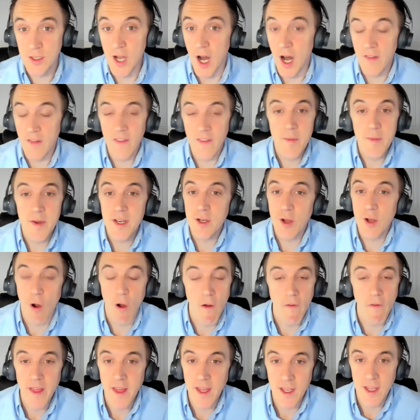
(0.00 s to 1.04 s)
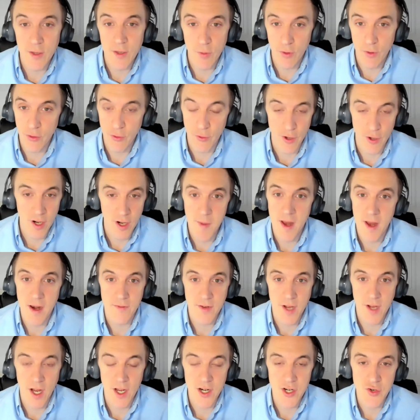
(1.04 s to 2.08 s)
unlimited calling into a certain amount
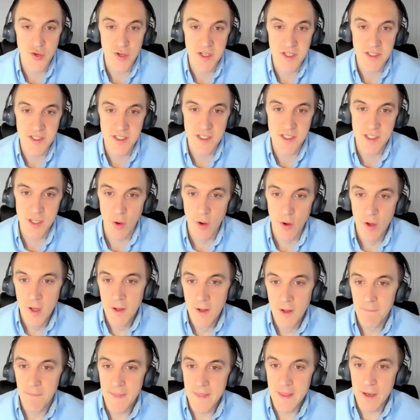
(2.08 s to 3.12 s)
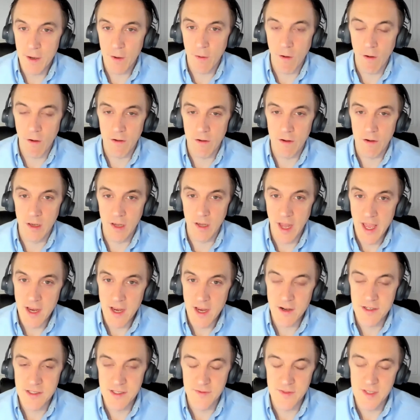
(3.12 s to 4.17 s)
of countries. And so there are
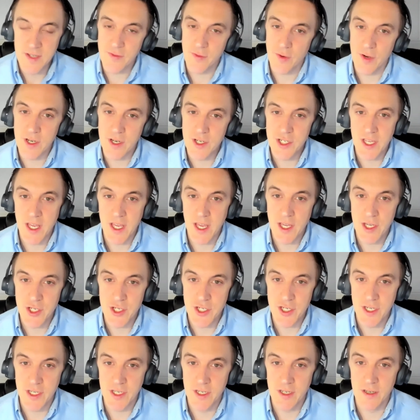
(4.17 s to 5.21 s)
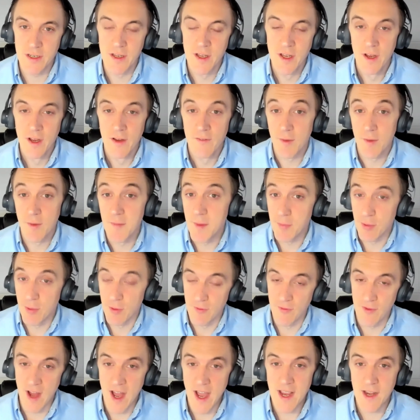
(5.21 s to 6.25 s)
layers of differentiation from the
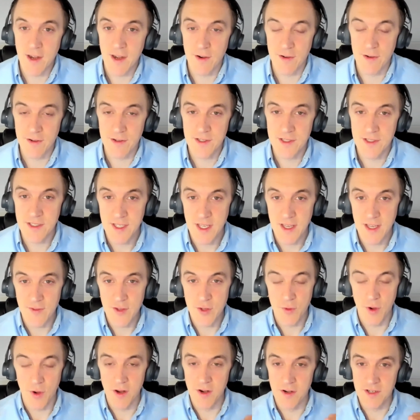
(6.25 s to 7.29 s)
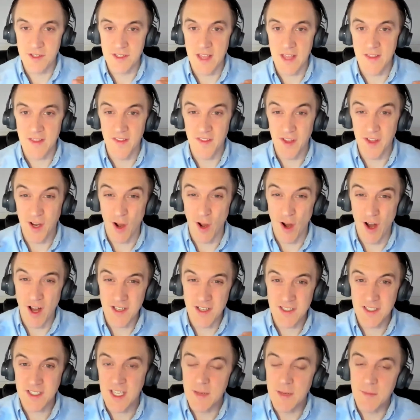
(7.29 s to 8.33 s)
providers. If you understand that the
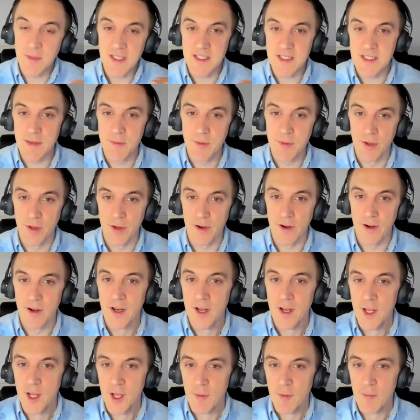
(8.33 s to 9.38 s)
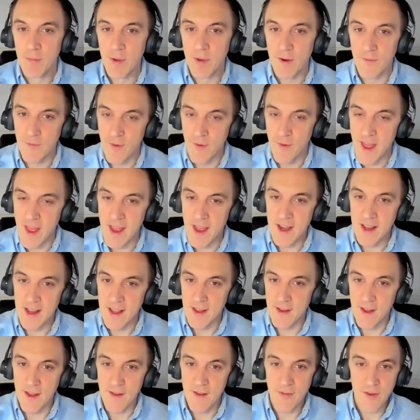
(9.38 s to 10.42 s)
costs can be similar, but for that,
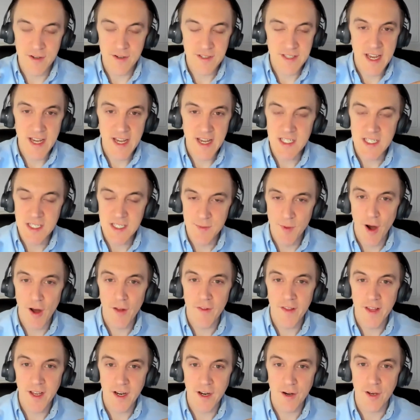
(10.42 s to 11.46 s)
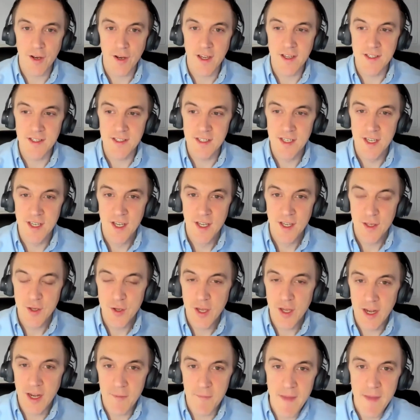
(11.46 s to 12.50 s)
if there's any small increase, you
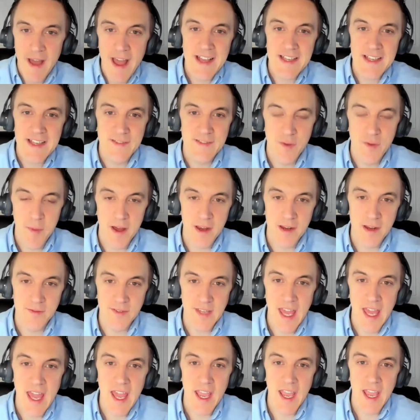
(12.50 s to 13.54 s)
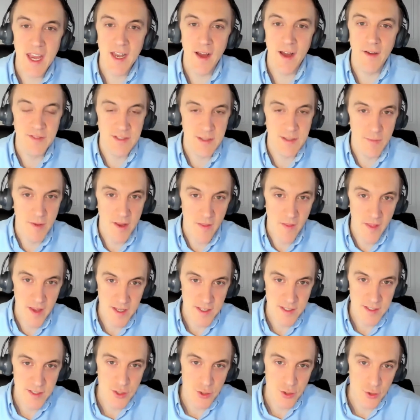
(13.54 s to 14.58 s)
get a massive amount of gain of somebody that
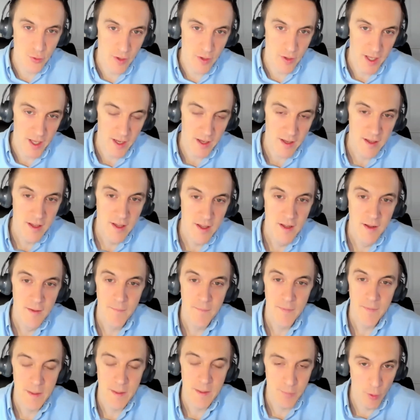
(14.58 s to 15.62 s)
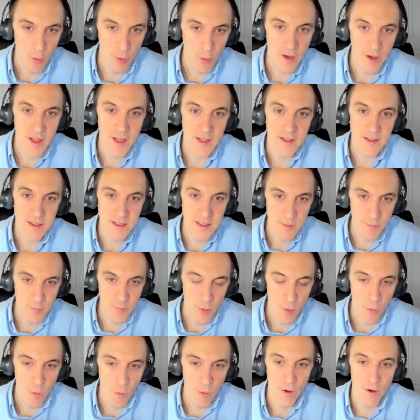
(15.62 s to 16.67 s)
is doing the porting, the
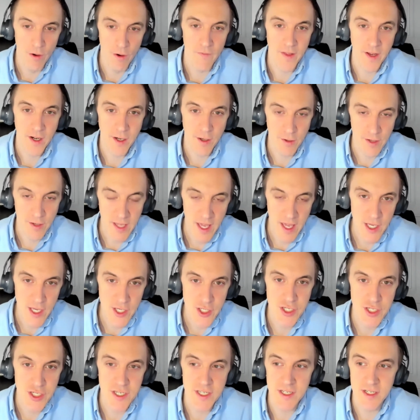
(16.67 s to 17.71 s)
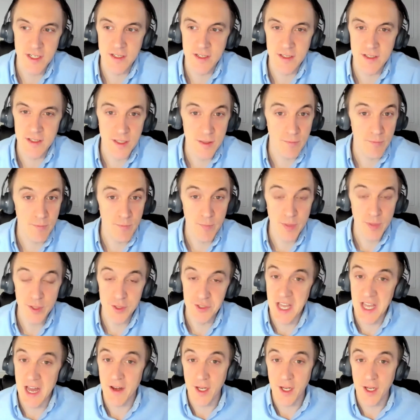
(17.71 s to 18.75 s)
support, the creation, the
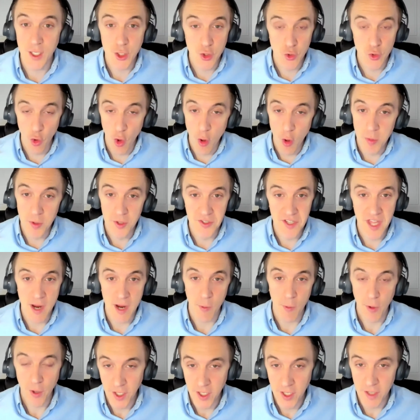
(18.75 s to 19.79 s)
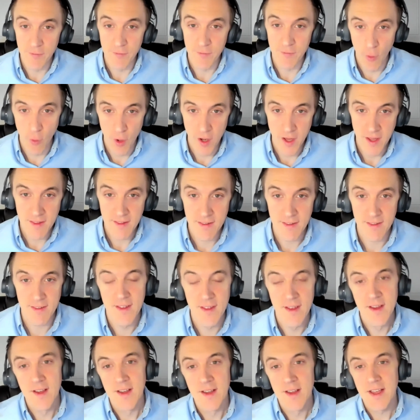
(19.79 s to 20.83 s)
built out a global network of voice,
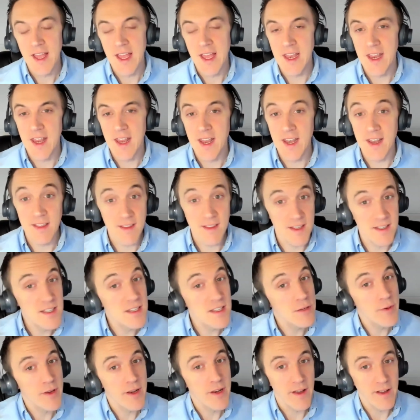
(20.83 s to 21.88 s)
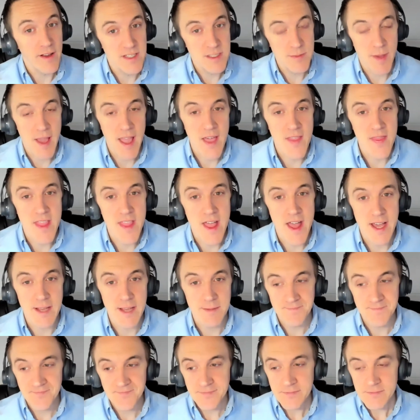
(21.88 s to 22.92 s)
and is continuing to expand that.
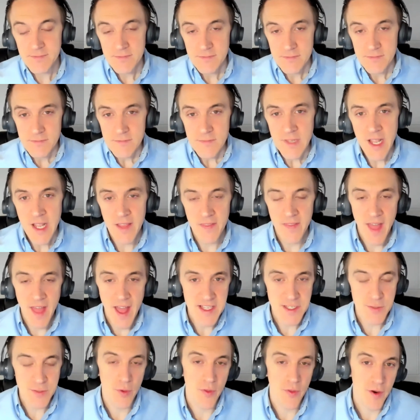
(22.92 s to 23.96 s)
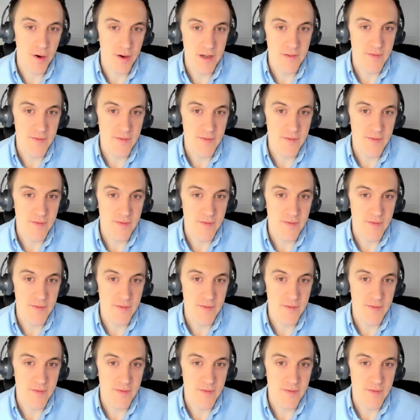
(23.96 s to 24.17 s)
And that's where their